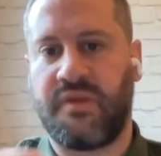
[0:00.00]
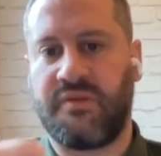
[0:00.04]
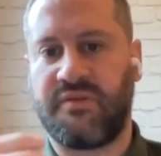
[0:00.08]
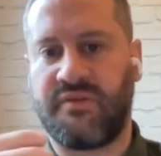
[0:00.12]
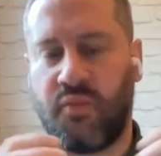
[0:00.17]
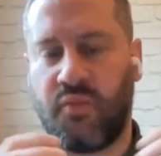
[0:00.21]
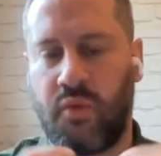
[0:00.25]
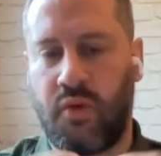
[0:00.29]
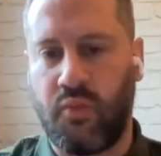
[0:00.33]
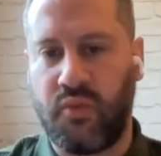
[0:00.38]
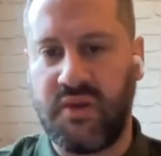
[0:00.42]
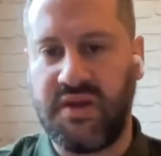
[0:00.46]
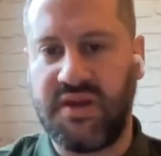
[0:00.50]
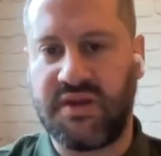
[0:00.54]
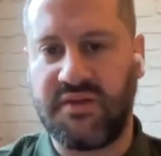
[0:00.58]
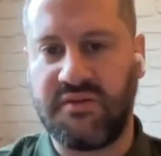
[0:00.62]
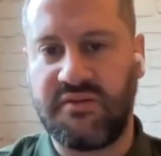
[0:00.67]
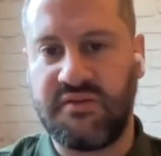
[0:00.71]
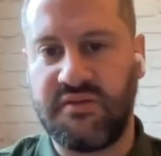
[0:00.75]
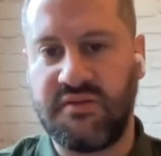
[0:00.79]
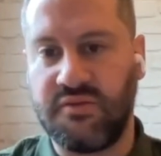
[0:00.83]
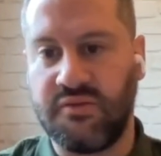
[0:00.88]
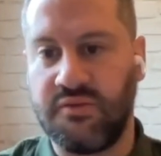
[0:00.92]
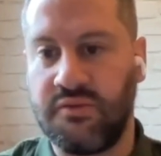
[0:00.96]
So what we
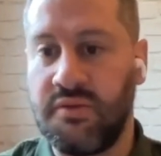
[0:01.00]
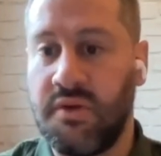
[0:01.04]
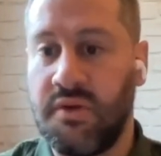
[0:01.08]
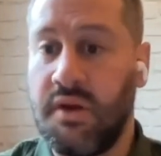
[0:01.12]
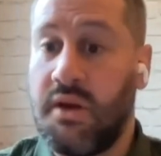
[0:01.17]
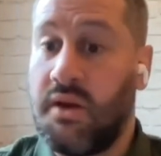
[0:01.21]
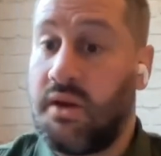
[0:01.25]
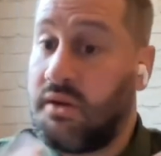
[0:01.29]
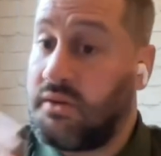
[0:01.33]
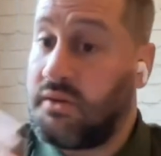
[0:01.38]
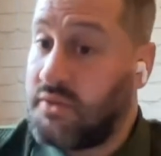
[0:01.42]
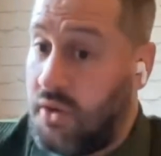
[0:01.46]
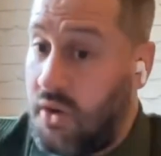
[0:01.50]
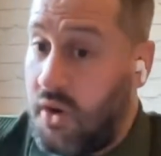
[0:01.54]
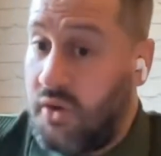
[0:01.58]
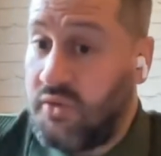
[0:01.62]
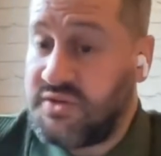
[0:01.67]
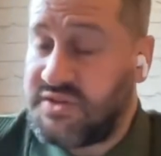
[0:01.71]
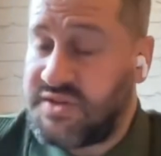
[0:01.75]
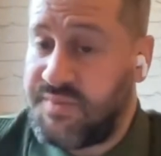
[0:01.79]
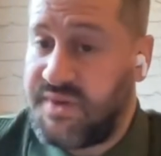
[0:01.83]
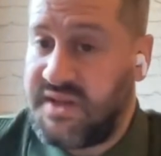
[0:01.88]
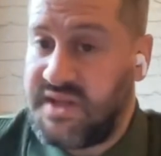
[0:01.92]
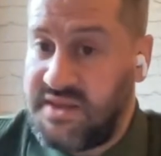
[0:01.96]
can do,
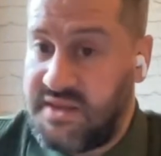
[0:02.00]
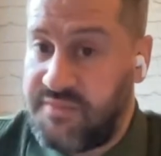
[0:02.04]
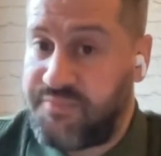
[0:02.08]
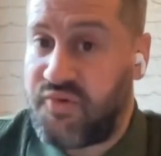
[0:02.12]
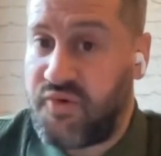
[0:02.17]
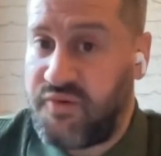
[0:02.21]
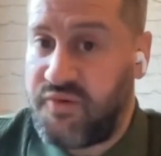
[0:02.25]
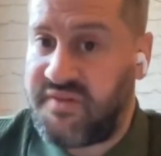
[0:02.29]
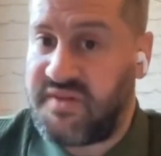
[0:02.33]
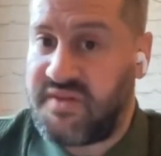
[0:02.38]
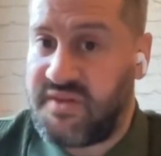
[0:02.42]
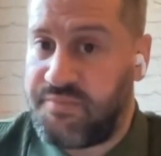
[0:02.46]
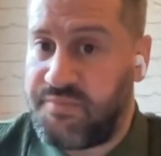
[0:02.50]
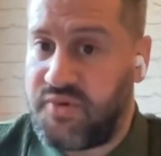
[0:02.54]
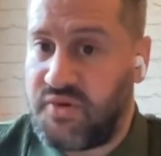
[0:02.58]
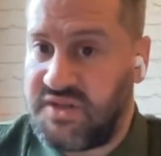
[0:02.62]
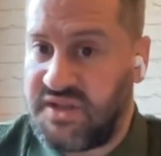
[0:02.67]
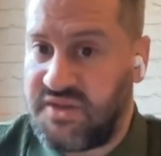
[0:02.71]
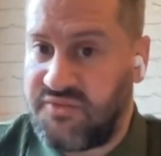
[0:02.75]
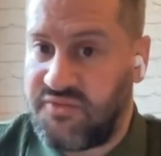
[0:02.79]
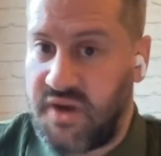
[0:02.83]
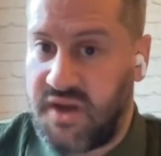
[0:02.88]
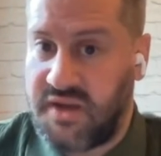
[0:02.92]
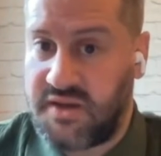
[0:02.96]
ultimately the proof's in the
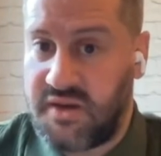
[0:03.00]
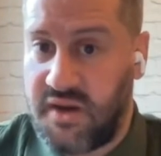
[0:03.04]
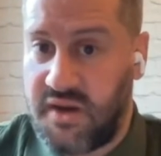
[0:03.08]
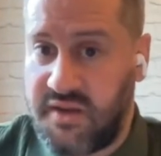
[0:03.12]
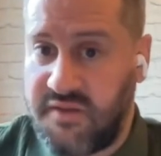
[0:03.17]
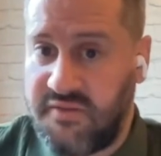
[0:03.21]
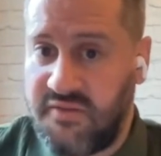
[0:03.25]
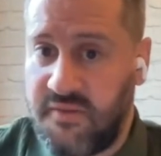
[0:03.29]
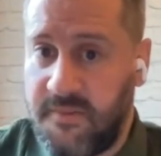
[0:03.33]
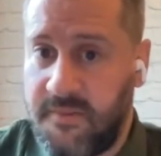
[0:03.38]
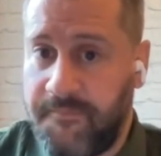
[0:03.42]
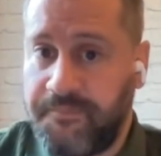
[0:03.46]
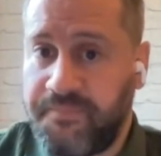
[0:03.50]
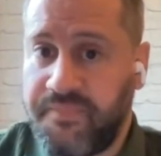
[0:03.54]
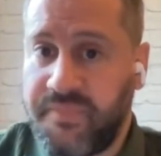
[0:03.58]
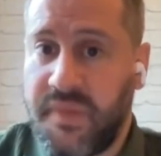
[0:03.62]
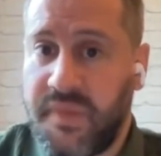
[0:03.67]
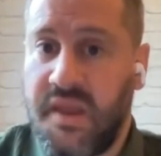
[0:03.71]
pudding, right, guys?